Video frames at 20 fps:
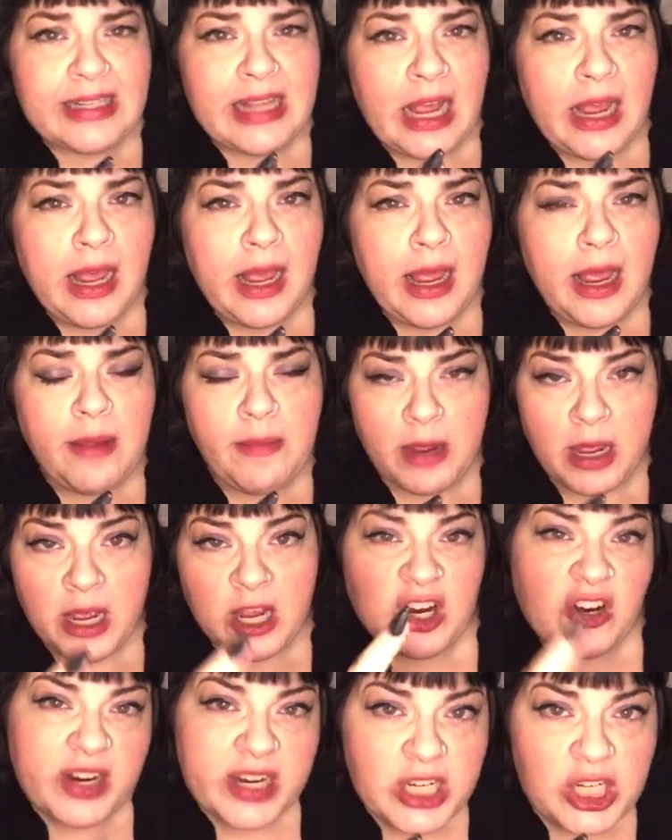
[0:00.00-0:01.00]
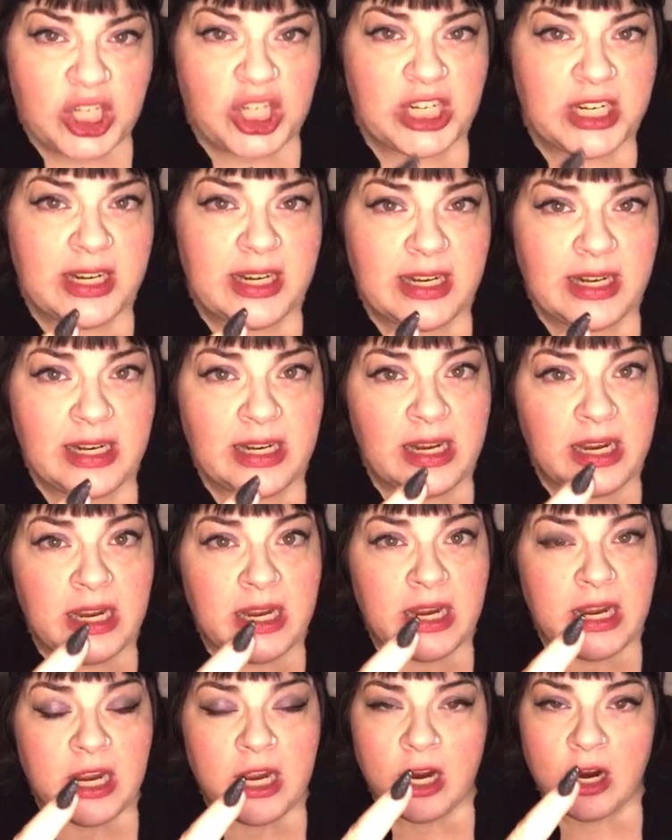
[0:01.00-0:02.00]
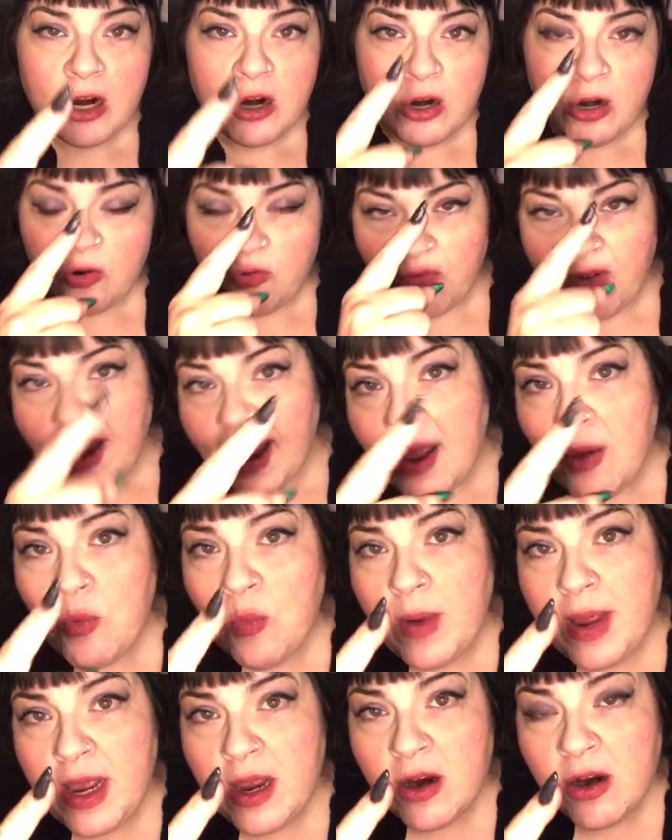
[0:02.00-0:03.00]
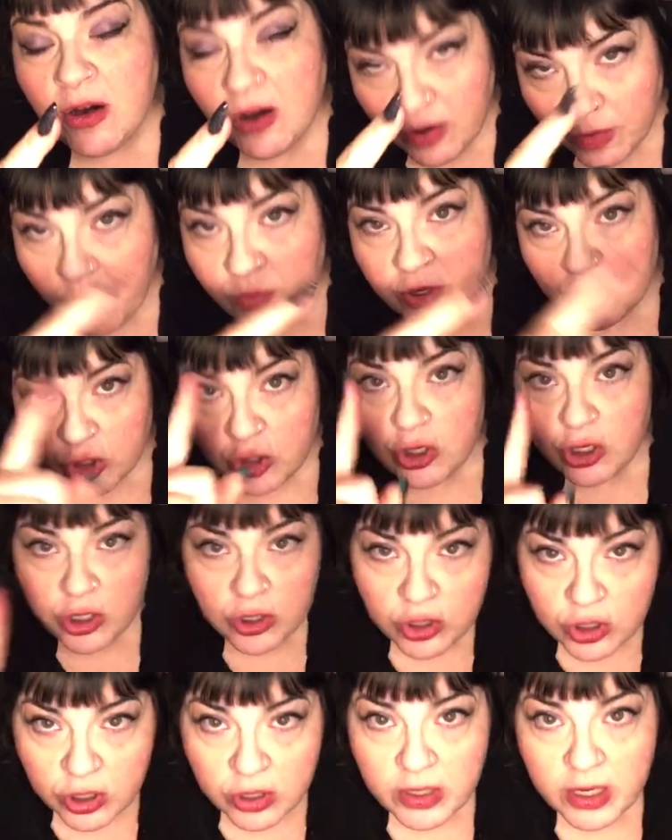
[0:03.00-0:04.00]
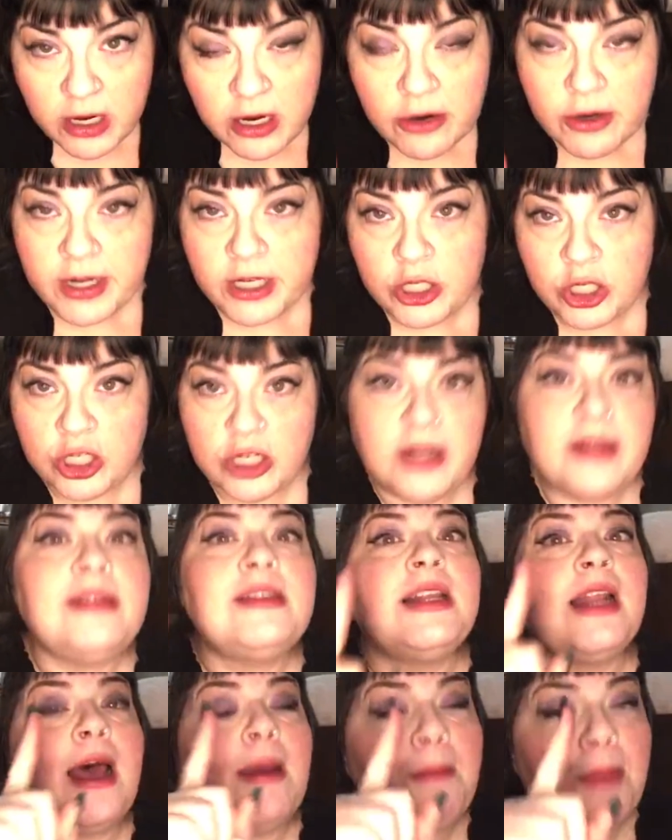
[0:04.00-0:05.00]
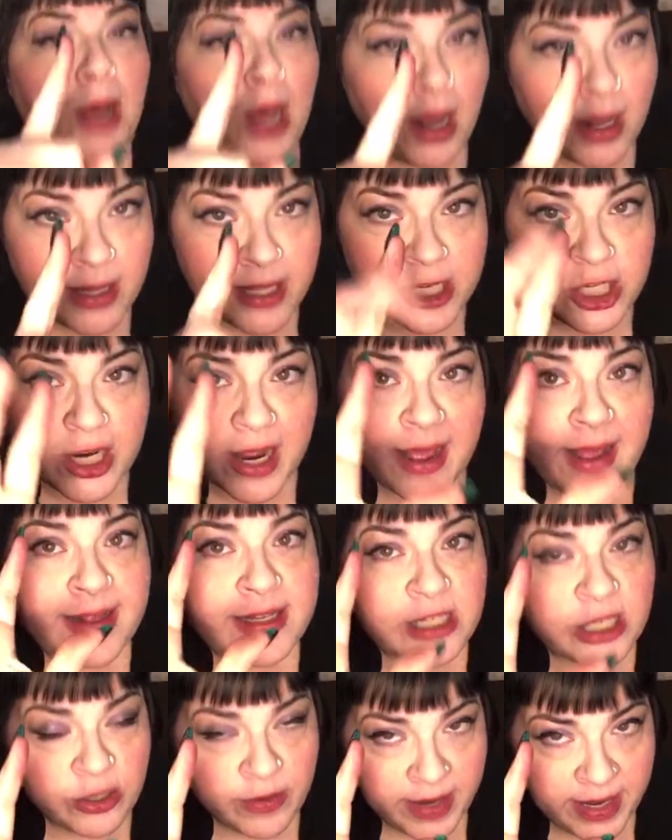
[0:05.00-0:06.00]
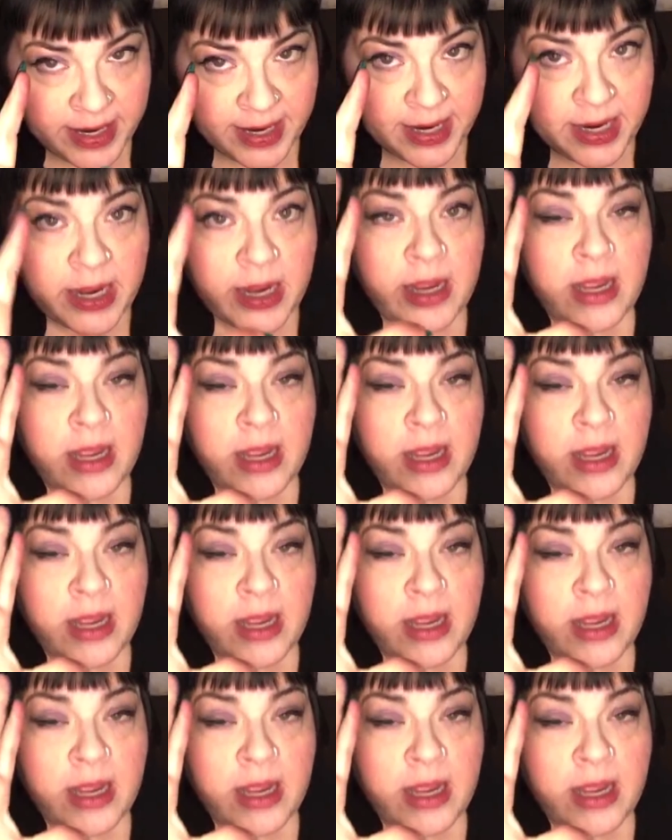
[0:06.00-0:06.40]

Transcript: time a Christian or a right winger, which are usually Christians, and I apologize to any